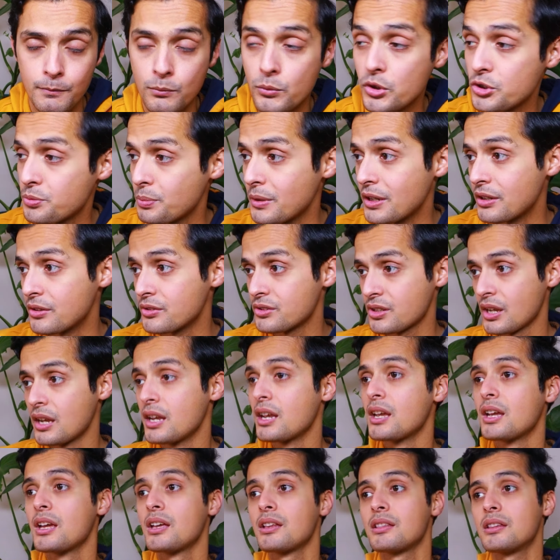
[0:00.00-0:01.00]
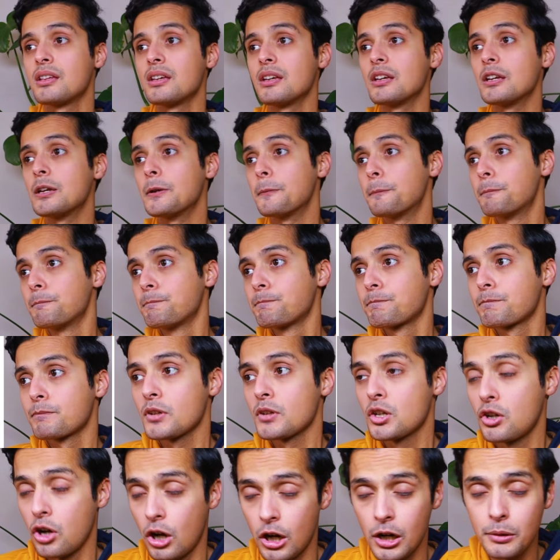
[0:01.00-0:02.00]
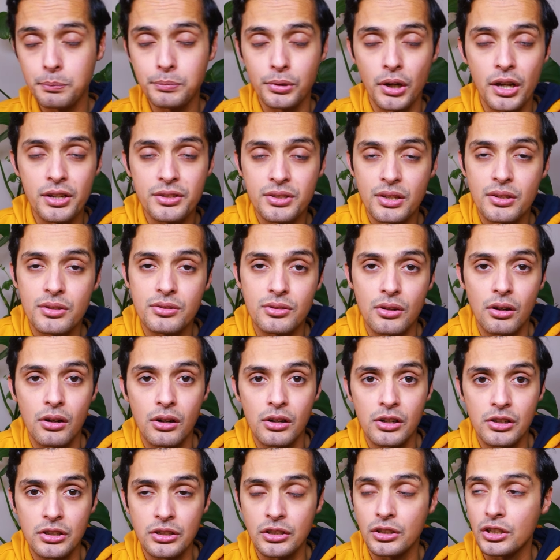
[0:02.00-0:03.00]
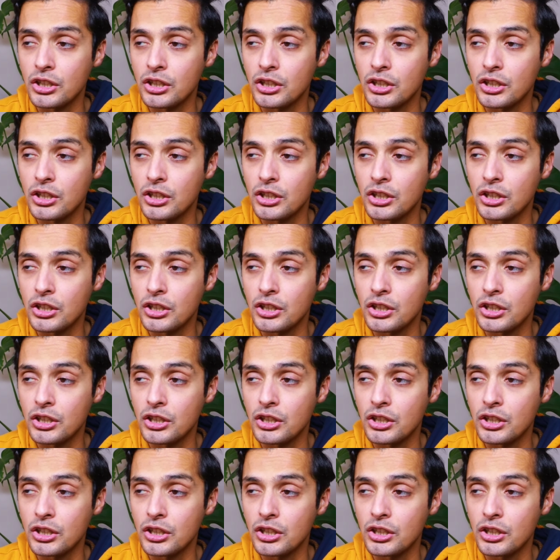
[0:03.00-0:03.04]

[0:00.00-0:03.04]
which means the car prices are